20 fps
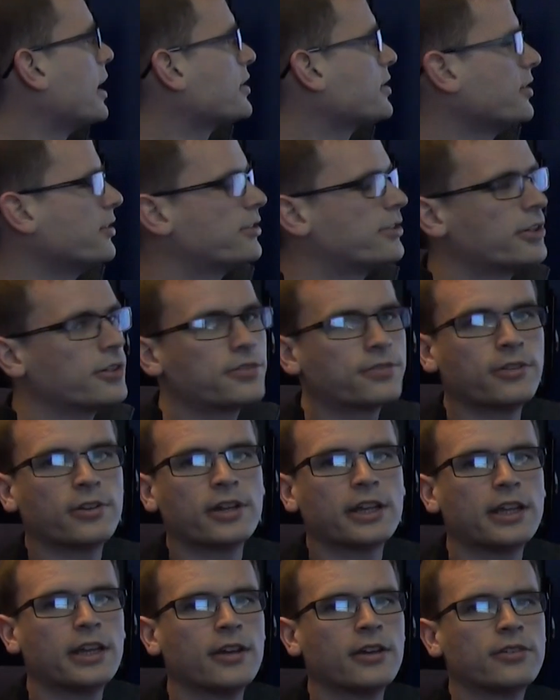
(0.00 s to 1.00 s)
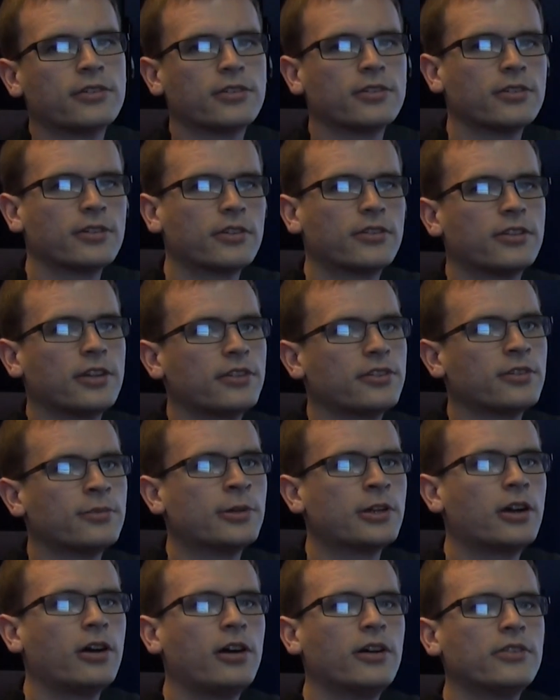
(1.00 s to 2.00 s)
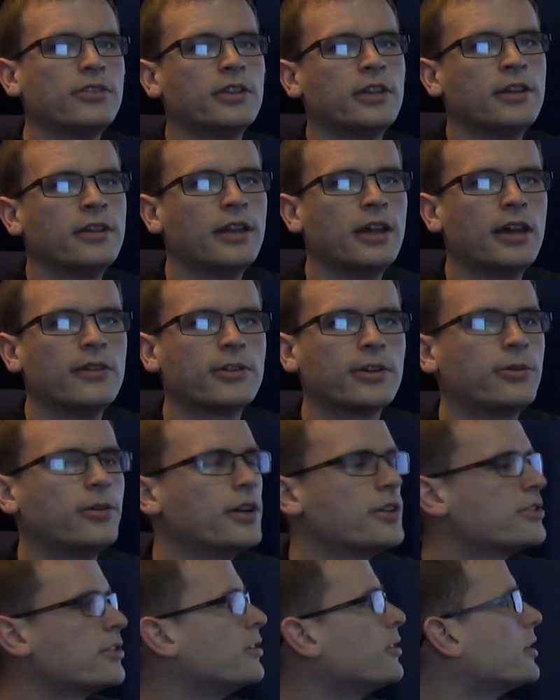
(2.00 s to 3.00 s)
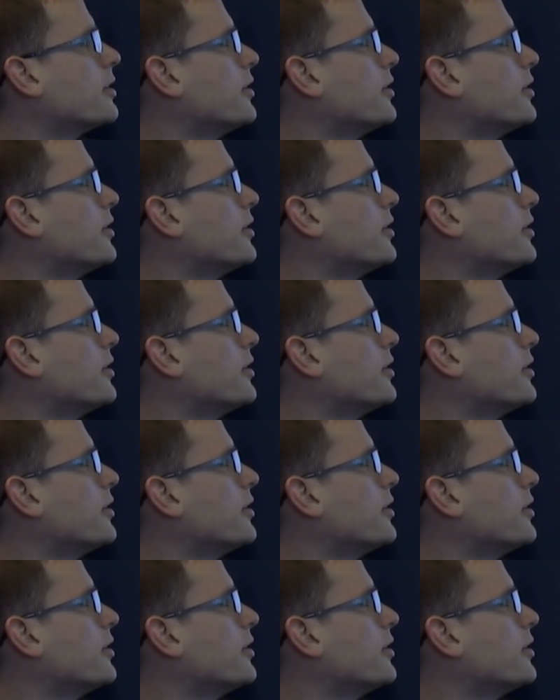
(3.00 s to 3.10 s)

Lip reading: actually search for an account. So let's say someone calls in, they have a question or